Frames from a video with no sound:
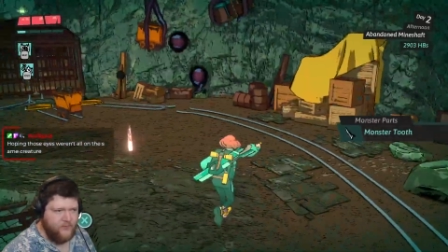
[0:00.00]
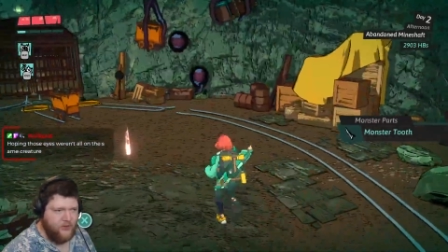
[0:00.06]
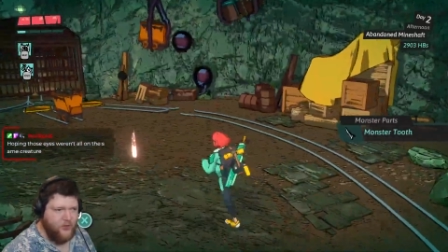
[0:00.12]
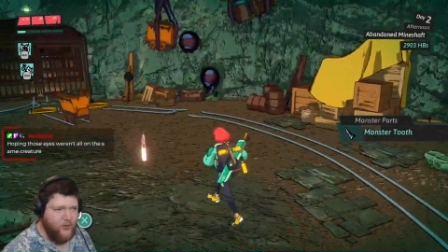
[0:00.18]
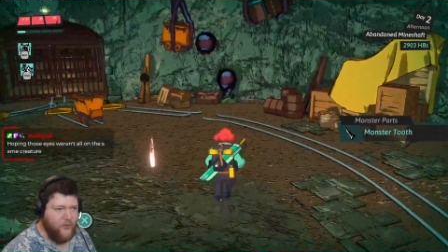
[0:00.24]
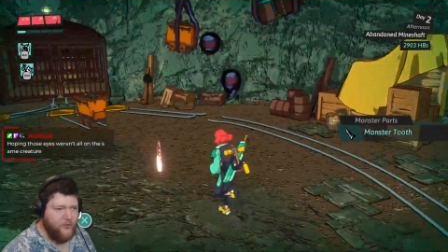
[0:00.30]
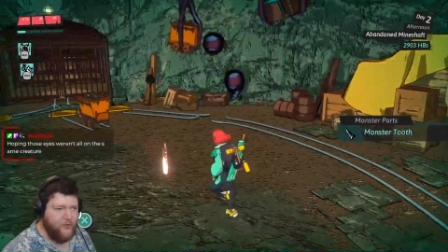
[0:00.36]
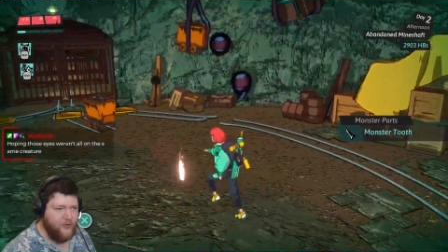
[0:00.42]

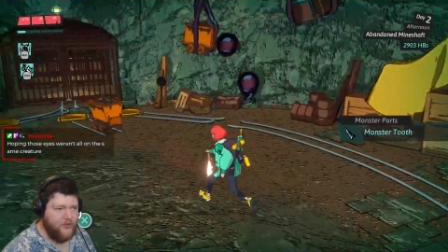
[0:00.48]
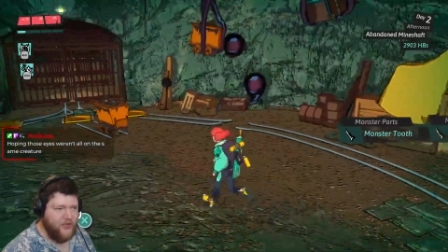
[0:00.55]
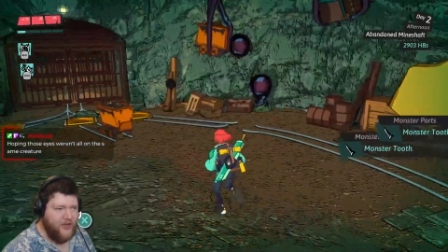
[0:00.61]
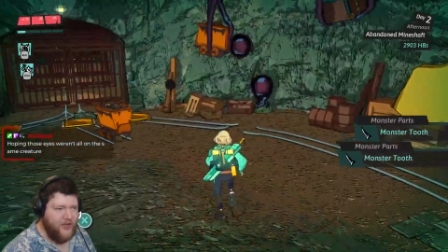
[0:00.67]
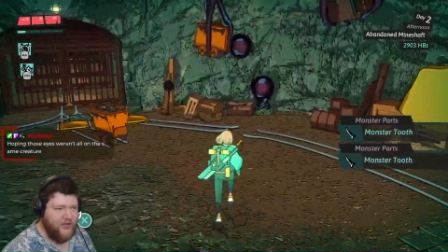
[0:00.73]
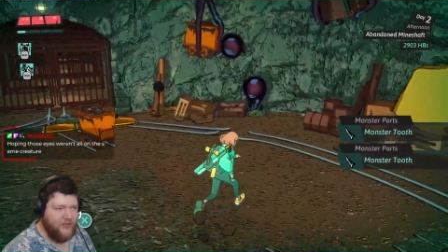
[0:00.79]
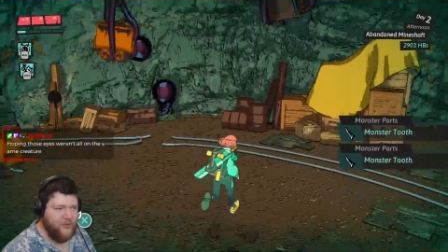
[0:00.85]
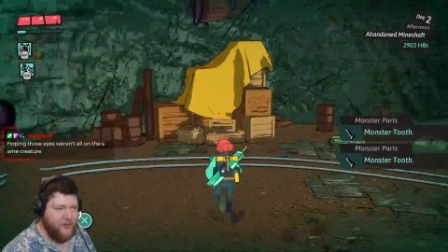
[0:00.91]
You hope those
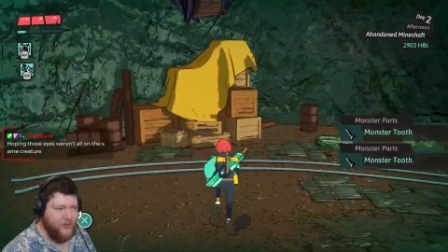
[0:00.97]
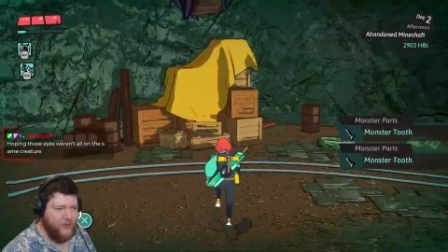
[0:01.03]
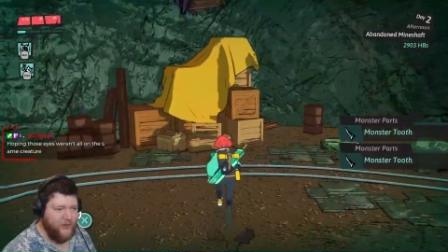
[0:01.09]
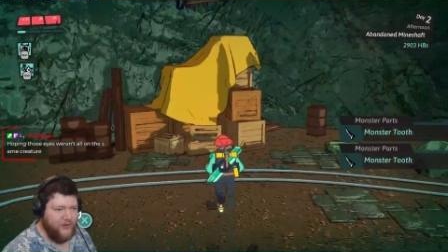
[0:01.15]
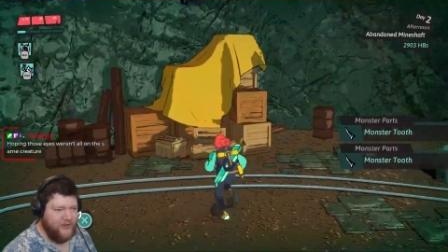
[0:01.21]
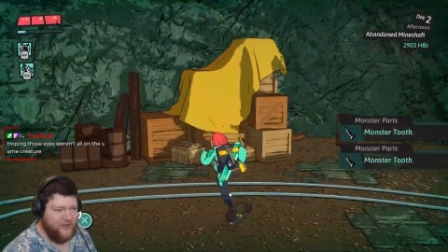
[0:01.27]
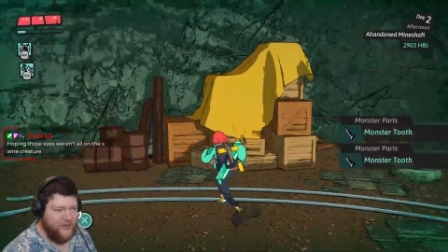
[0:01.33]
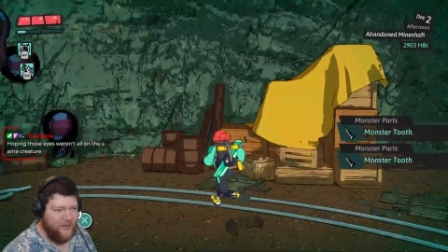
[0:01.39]
eyes weren't
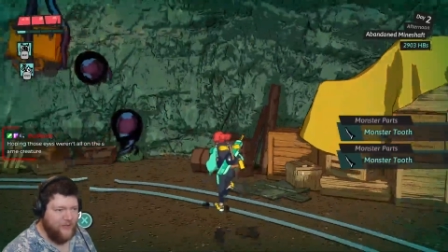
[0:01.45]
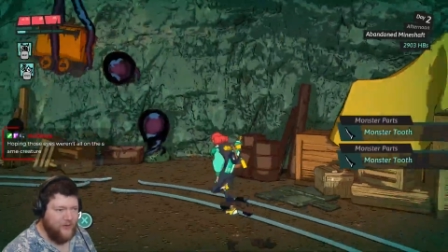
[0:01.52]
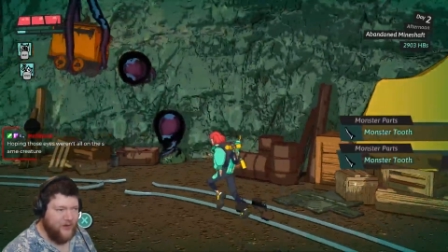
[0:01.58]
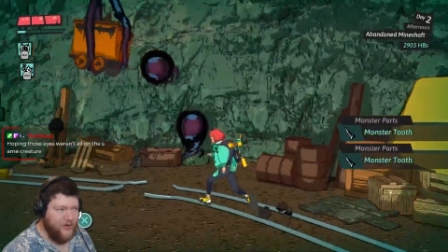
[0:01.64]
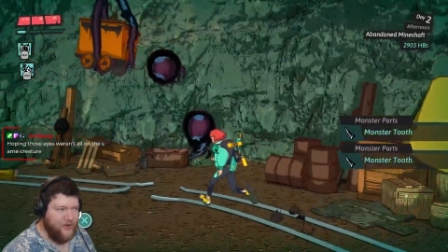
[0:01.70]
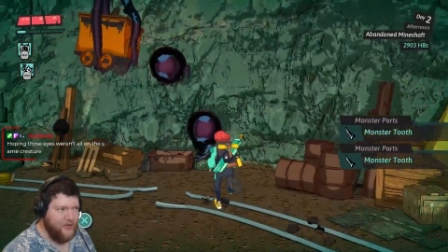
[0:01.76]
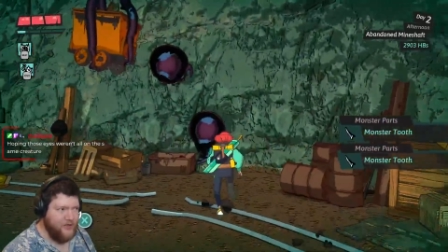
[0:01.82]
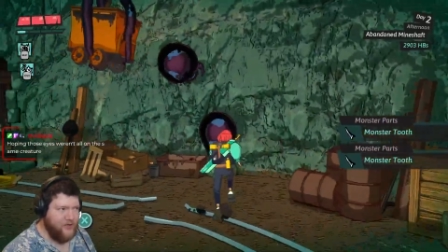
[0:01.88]
all the same
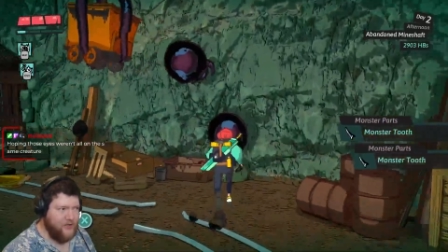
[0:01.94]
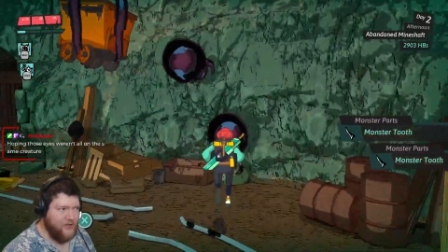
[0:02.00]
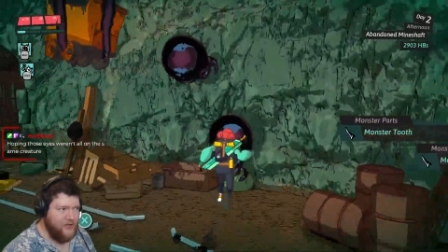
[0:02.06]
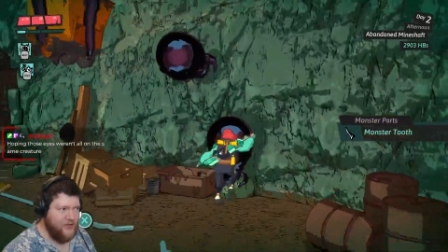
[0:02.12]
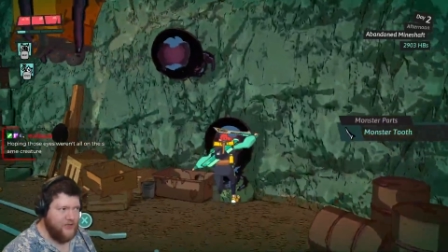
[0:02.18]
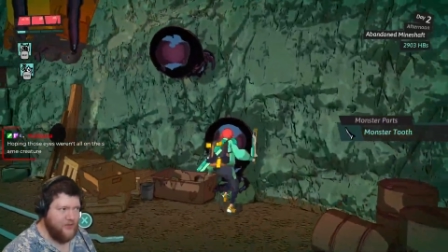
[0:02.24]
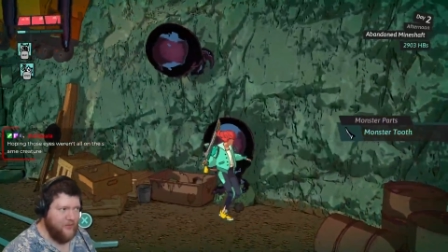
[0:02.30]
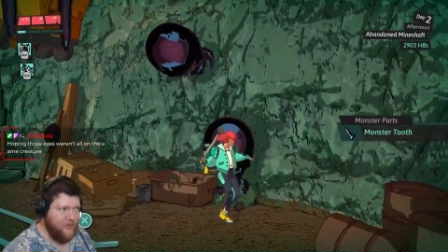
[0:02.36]
creature.
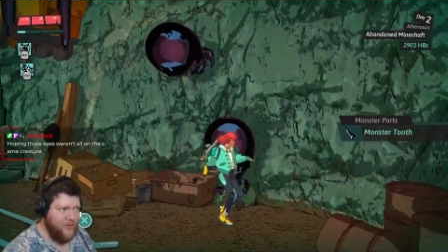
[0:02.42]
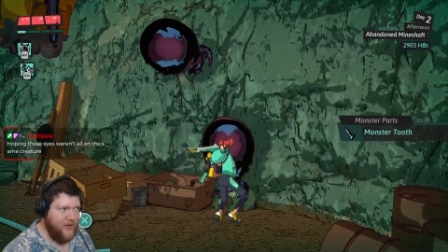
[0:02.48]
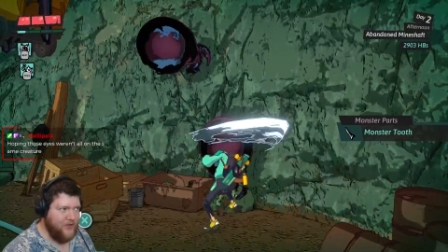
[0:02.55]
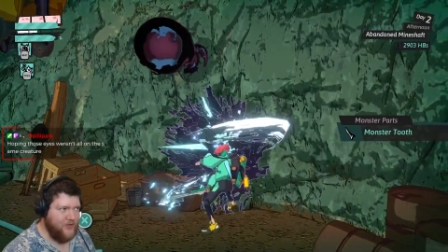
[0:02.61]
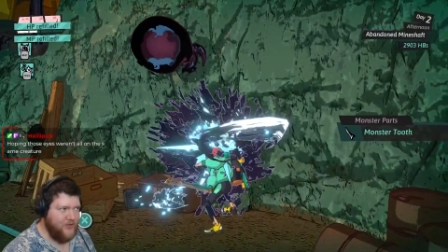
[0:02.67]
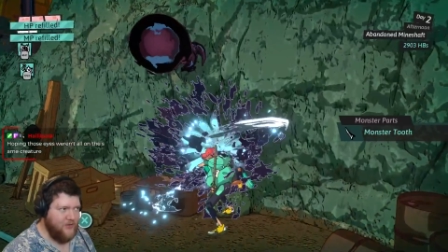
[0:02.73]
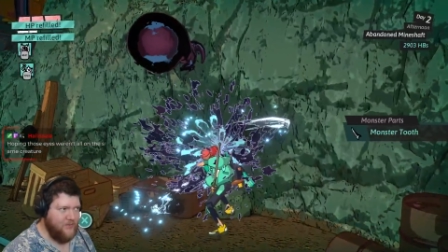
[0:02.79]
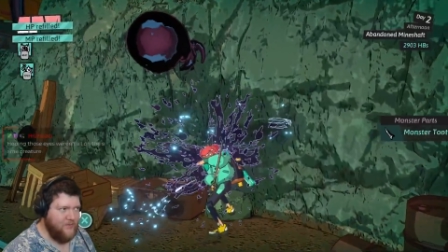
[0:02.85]
Jeez,
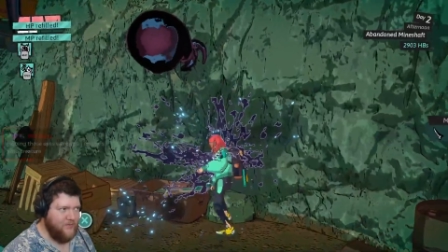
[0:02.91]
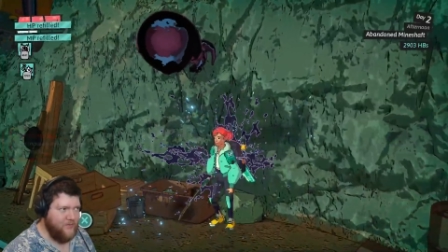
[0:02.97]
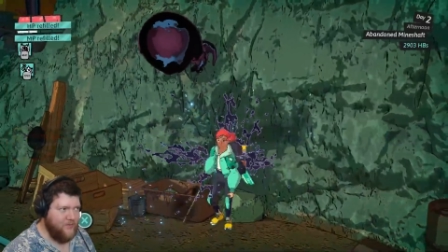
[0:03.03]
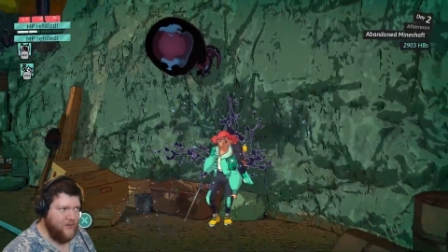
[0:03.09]
imagine.